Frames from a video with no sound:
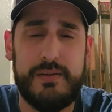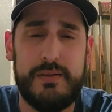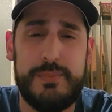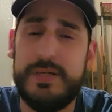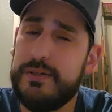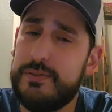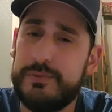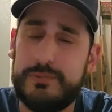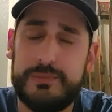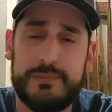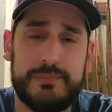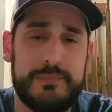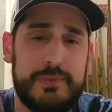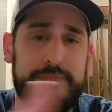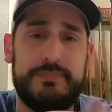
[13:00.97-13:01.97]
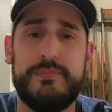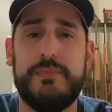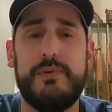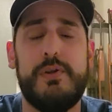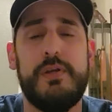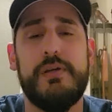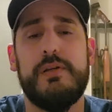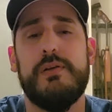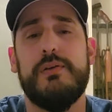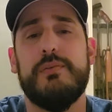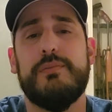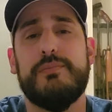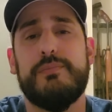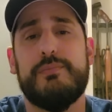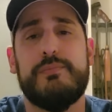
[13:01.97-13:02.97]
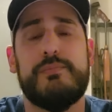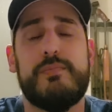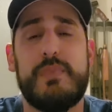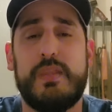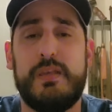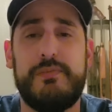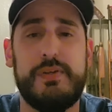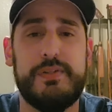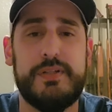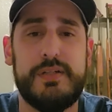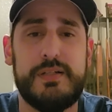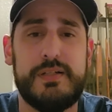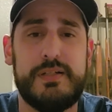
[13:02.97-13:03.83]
me know if y'all dug